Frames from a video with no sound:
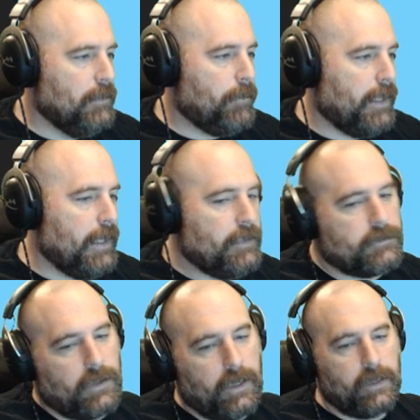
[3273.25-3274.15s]
but he has,
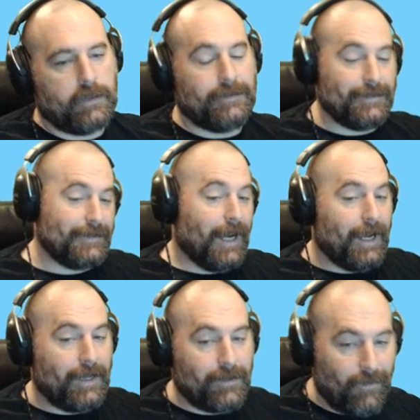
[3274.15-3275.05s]
like,
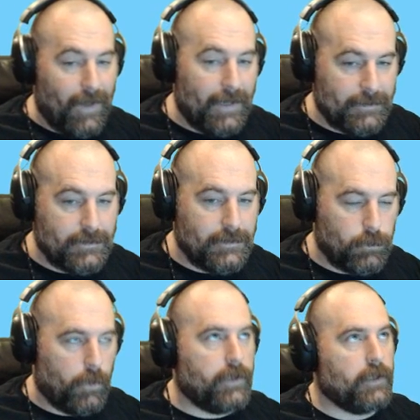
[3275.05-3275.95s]
design classes
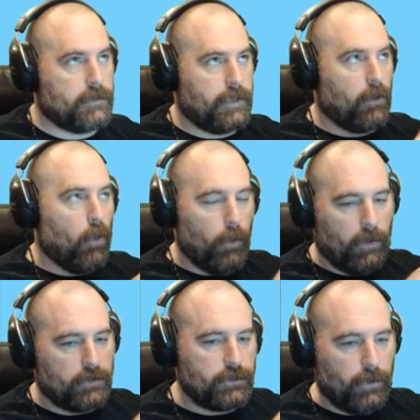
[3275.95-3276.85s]
where he does, like, a whole
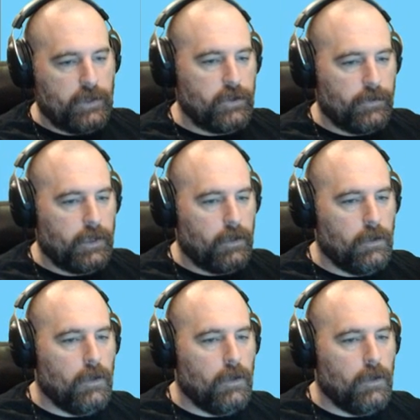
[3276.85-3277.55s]
illustration thing,